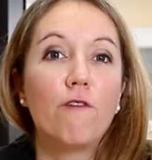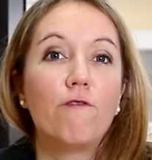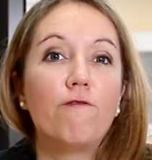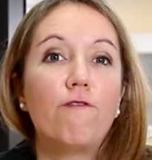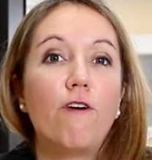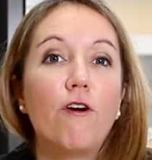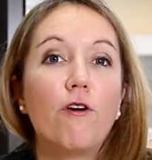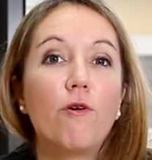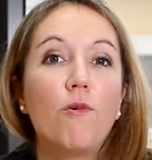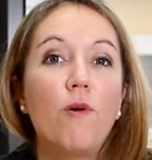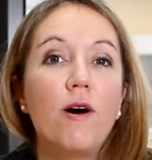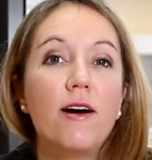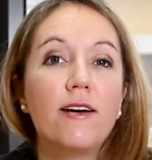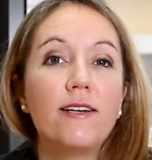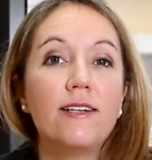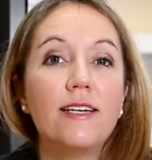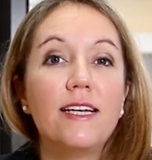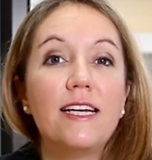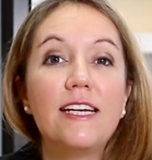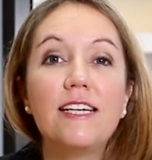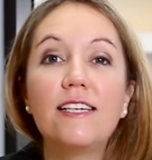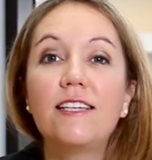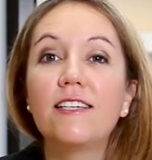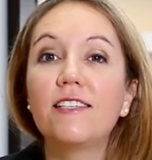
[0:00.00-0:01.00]
For one,
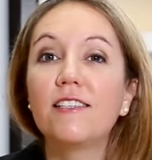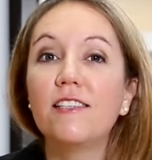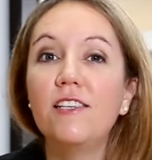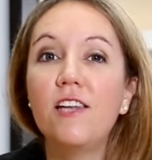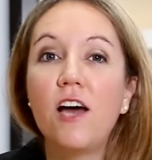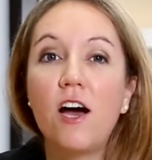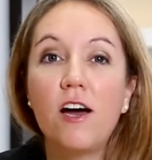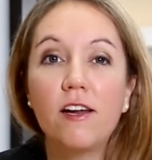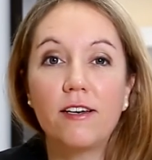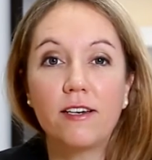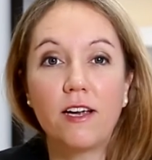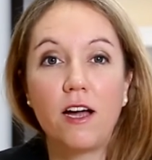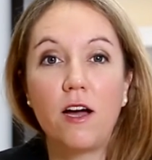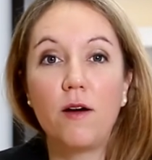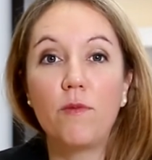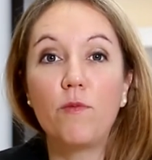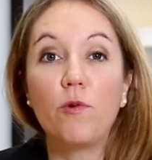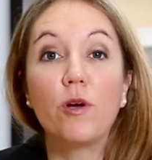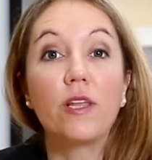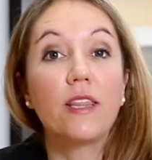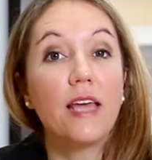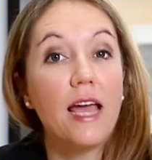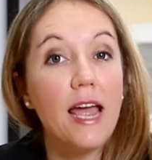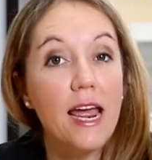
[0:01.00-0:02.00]
it does not come
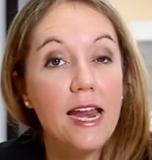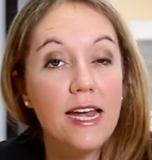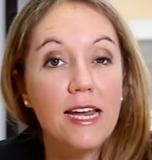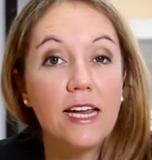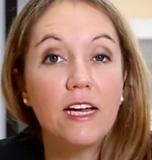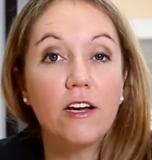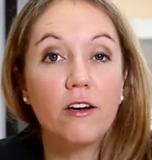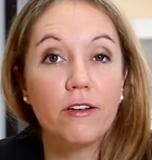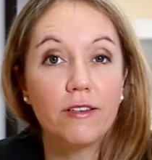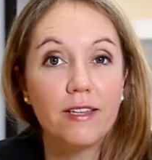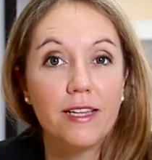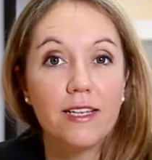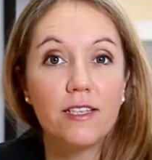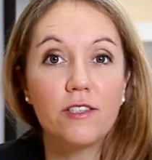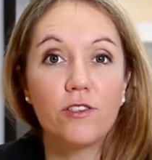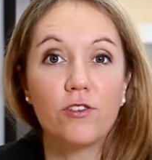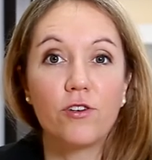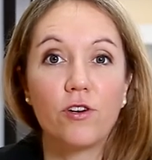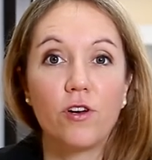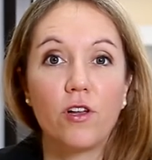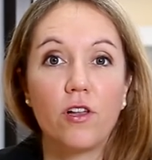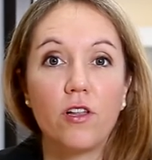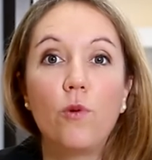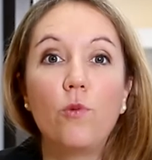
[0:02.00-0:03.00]
with any
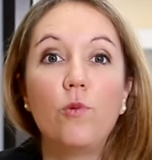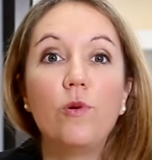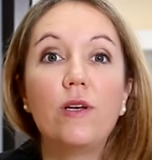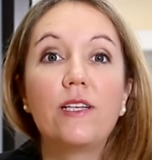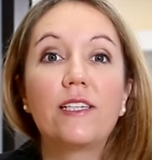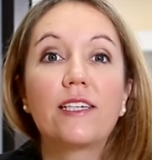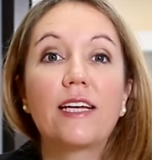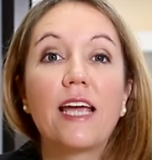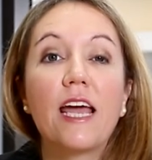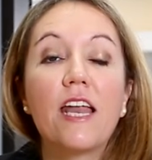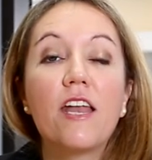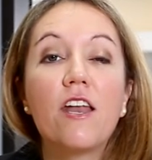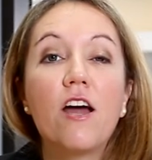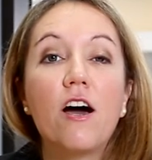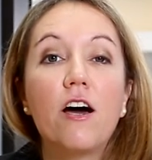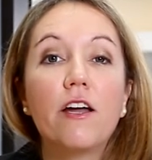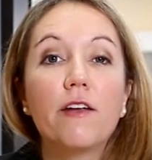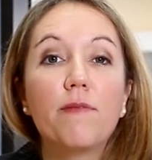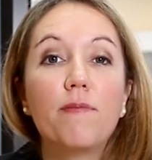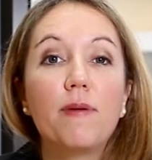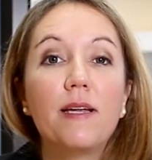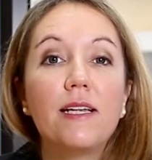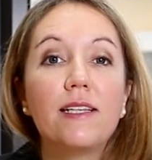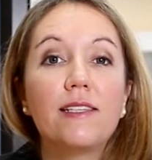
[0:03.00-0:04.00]
cholesterol, which
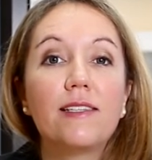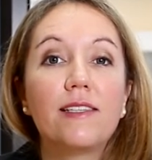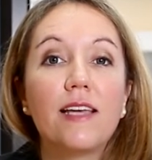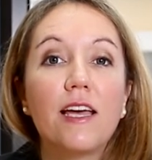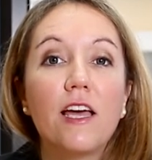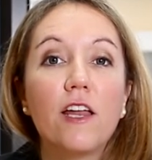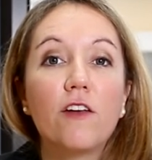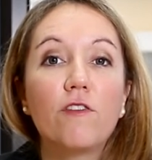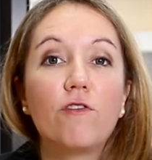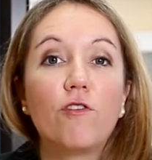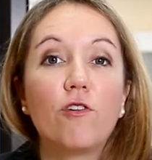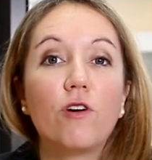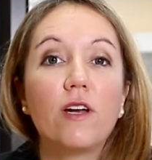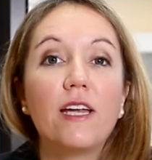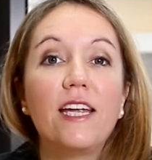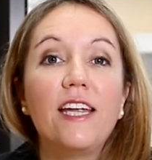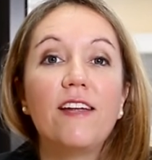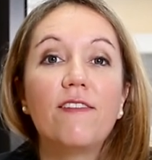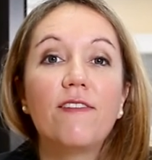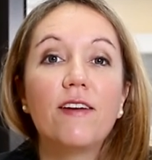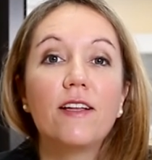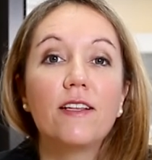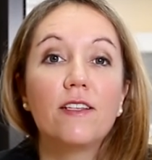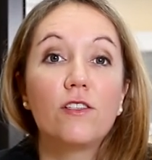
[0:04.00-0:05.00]
cannot be said for
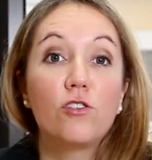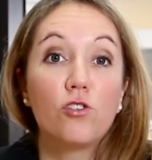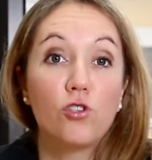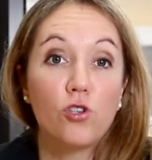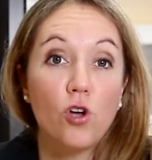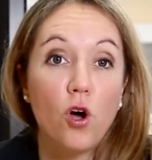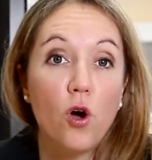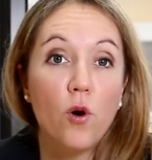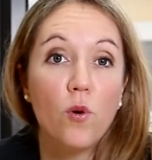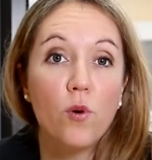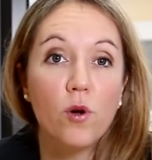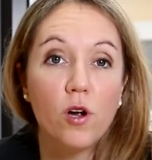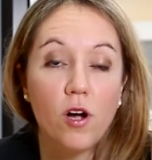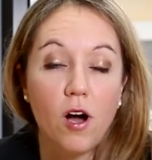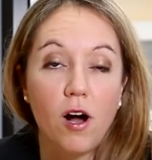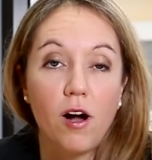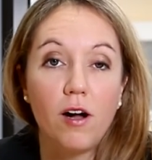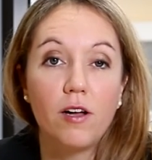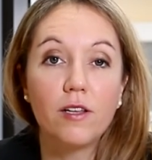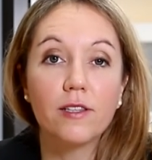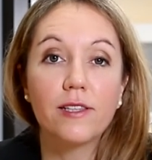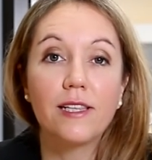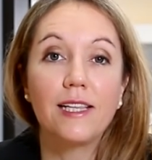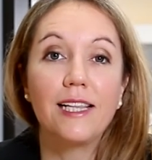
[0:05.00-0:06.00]
even
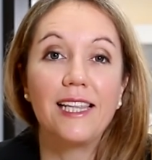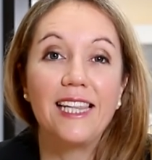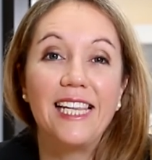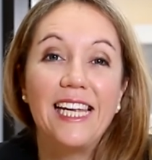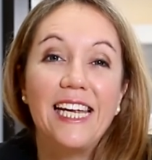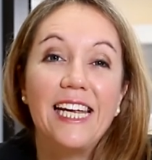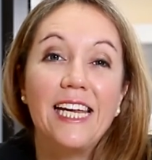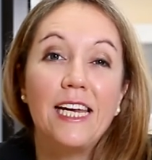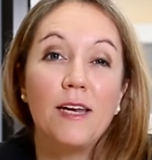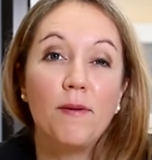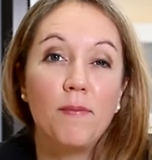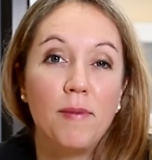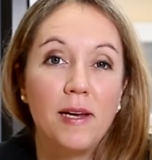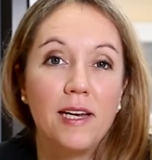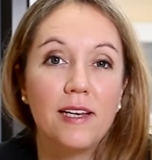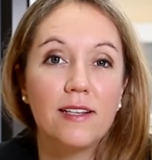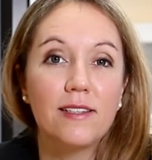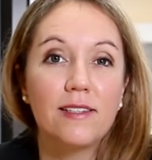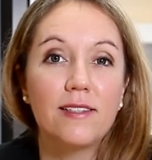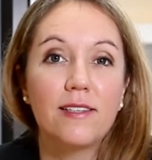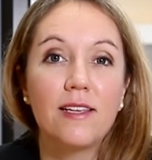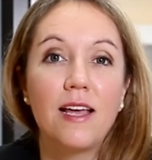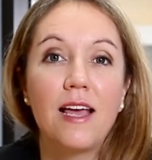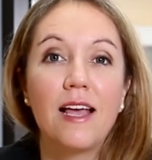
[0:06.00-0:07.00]
so-called lean
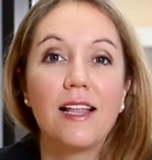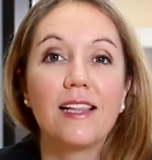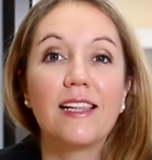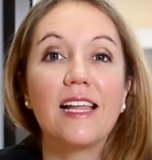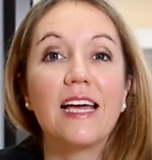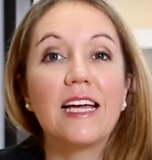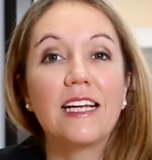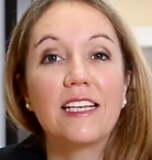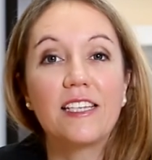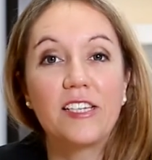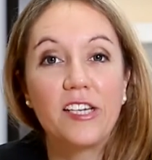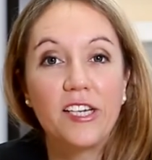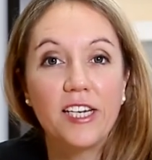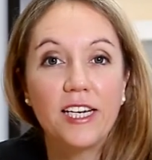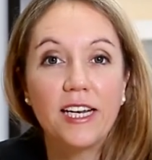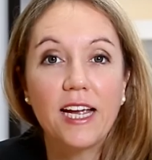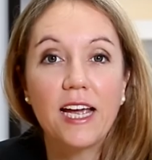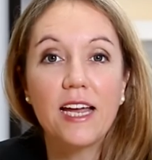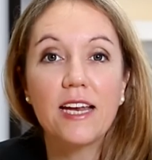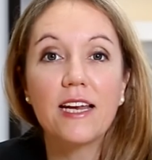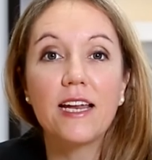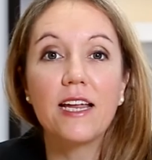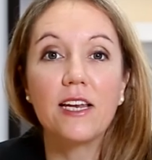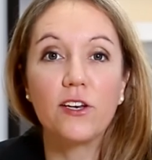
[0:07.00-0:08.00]
meats like
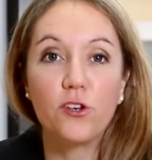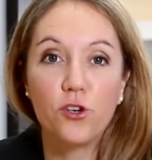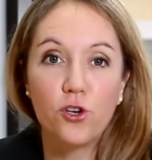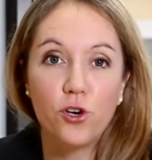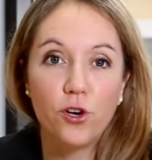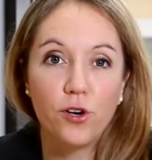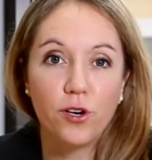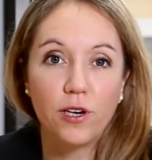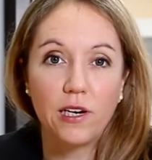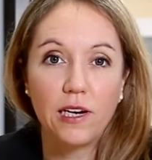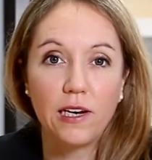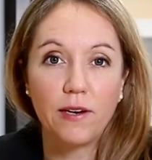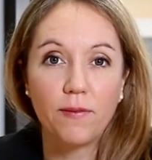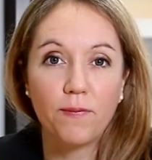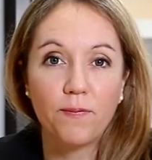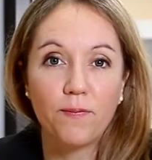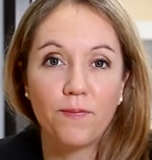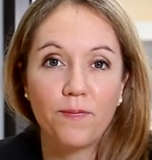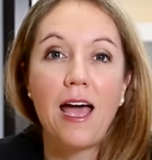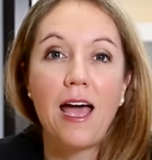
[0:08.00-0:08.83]
chicken and turkey.